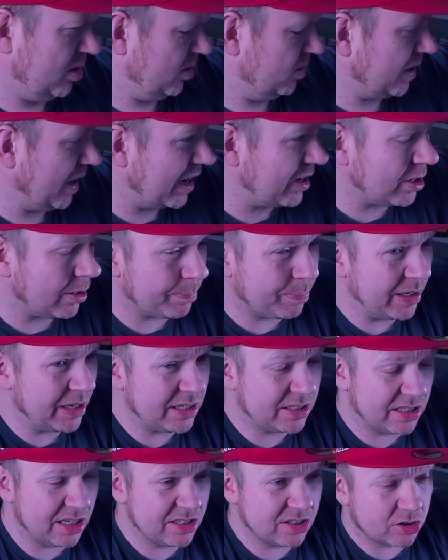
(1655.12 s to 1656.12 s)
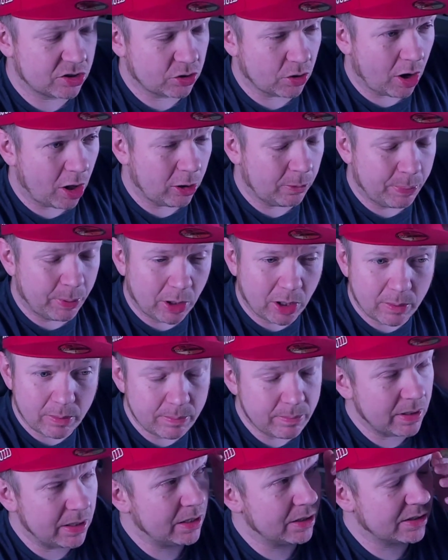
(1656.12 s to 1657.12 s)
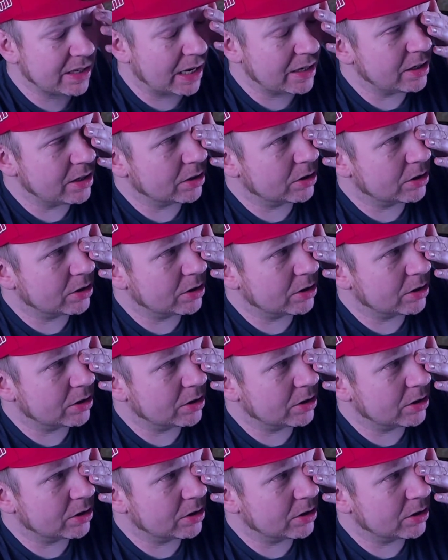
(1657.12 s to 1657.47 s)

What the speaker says: Danny on PC is a troll, but me and Danny are